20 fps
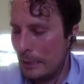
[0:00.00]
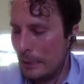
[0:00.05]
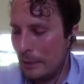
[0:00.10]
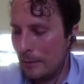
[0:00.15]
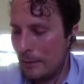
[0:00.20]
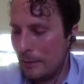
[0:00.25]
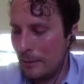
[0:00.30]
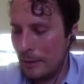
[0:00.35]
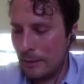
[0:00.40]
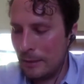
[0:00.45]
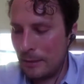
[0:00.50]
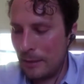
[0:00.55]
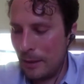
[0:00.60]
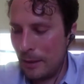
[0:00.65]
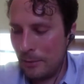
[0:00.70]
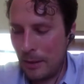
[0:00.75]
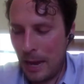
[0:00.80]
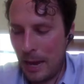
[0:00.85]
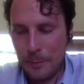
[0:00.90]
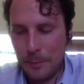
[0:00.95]
This stuff
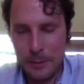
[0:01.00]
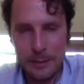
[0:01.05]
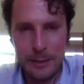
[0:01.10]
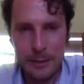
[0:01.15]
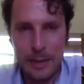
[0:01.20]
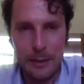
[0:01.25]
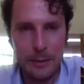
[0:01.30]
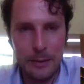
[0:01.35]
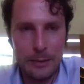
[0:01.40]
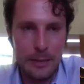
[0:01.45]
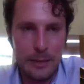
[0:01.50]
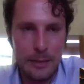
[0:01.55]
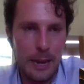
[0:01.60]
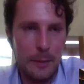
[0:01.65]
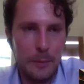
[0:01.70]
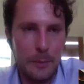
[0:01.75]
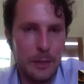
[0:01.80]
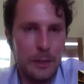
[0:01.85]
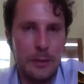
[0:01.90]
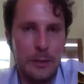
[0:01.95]
happens. It's
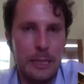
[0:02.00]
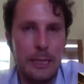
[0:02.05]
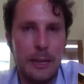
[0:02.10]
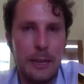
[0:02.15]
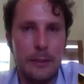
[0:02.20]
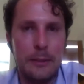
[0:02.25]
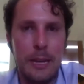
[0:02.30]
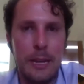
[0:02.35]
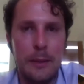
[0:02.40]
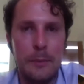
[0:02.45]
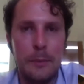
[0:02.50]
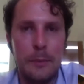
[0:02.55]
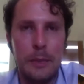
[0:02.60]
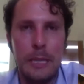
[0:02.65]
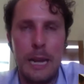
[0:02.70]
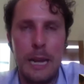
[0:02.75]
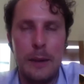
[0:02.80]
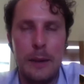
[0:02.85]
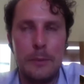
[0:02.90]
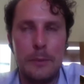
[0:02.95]
happening right now. It
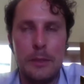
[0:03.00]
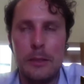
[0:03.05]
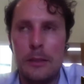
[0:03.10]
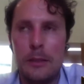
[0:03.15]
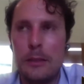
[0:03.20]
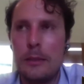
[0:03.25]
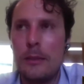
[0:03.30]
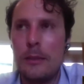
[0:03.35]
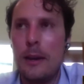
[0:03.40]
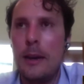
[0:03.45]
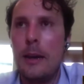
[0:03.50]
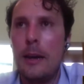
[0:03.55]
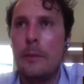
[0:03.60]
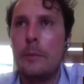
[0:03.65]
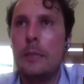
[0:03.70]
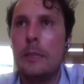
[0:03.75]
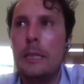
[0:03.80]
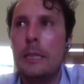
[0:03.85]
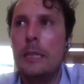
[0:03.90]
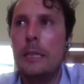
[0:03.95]
happens all the time.
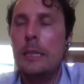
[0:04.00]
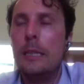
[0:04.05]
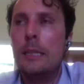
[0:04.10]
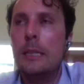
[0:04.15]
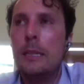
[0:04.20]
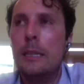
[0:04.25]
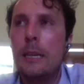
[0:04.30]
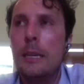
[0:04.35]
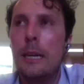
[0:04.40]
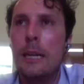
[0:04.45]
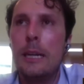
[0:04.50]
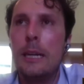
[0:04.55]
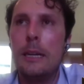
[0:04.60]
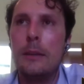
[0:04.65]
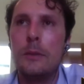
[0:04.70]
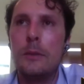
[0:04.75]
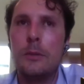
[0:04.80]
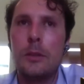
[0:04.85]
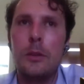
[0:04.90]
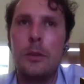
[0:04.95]

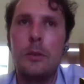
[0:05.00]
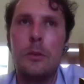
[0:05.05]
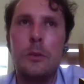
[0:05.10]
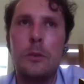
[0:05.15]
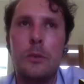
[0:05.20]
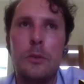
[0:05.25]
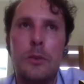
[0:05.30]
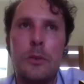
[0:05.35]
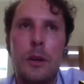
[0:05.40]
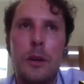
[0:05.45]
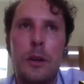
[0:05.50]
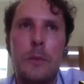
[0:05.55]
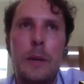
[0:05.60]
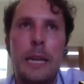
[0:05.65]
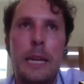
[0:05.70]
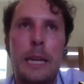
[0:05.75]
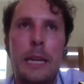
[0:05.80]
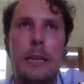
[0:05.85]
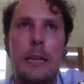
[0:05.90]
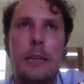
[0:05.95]
So
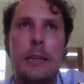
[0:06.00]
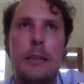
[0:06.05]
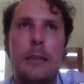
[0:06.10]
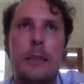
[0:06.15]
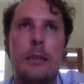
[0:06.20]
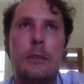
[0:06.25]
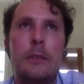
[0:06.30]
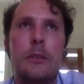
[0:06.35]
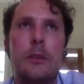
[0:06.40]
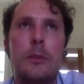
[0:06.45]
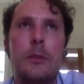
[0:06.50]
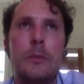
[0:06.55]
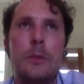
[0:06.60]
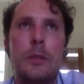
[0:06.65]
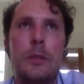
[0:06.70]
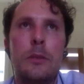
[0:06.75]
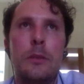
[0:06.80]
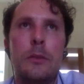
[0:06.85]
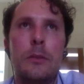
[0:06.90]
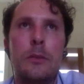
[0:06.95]
in terms
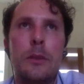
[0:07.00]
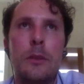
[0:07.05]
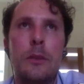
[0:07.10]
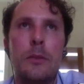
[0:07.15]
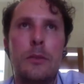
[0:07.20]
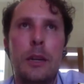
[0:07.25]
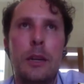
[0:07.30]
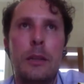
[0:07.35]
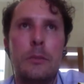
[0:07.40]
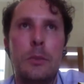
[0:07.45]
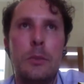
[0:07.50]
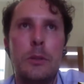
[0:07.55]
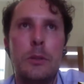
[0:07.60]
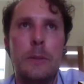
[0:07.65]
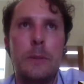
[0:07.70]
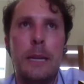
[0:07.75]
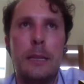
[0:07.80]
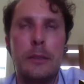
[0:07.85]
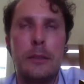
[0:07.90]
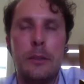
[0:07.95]
of fun
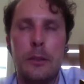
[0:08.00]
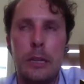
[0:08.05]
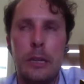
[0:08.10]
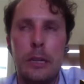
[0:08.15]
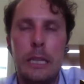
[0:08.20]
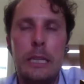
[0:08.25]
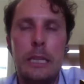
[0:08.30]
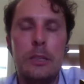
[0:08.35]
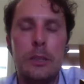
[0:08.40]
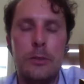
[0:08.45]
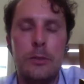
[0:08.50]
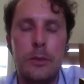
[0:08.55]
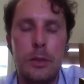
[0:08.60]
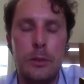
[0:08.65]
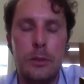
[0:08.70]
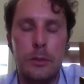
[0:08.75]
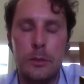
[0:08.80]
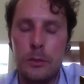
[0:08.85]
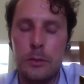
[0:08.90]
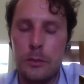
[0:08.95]
perspective, or ease of
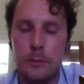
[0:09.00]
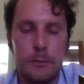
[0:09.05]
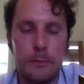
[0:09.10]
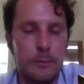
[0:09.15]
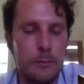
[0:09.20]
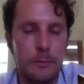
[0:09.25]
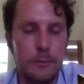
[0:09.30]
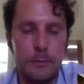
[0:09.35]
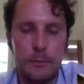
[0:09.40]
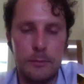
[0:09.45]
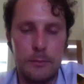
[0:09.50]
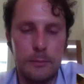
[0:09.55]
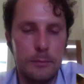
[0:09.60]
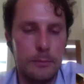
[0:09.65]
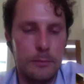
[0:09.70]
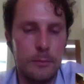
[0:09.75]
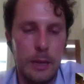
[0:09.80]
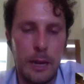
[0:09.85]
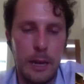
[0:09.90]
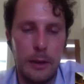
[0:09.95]
use,
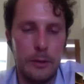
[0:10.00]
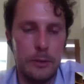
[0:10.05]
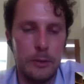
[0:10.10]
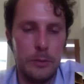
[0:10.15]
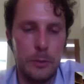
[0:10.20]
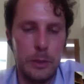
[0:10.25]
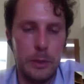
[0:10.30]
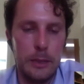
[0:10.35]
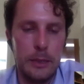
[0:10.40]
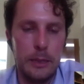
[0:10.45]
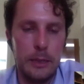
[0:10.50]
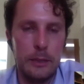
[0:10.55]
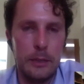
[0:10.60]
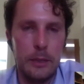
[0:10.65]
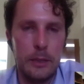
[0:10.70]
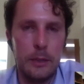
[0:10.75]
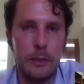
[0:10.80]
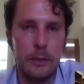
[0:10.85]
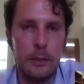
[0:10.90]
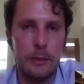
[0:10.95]
the hair is way
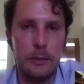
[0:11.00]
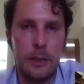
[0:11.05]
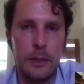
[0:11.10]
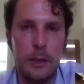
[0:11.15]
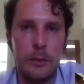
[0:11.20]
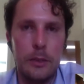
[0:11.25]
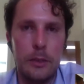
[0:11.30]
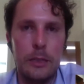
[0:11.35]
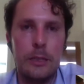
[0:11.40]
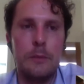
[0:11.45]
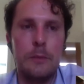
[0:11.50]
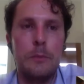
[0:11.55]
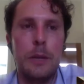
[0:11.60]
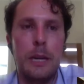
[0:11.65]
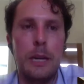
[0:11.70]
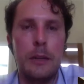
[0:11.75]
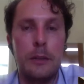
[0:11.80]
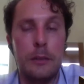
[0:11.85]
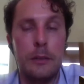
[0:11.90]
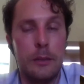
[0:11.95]
easier. Now, is it
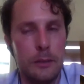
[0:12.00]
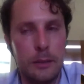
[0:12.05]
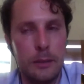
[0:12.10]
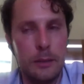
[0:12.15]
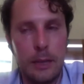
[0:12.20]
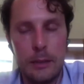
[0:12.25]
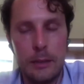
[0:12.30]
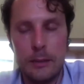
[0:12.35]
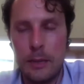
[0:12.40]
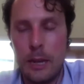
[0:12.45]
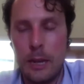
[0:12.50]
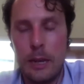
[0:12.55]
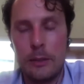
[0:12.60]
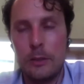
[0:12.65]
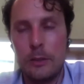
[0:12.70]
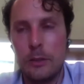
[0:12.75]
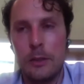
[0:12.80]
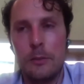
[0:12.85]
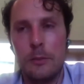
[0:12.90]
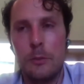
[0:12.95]
better? That's
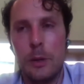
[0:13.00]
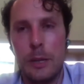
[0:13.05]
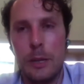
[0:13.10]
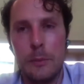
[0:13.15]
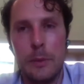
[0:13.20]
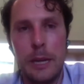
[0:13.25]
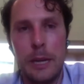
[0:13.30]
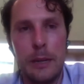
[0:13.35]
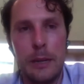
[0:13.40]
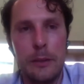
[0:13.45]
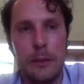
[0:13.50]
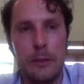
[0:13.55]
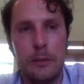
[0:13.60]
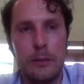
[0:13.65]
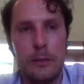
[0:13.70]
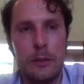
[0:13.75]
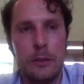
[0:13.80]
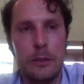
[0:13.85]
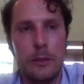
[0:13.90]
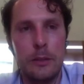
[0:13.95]
actually way better too.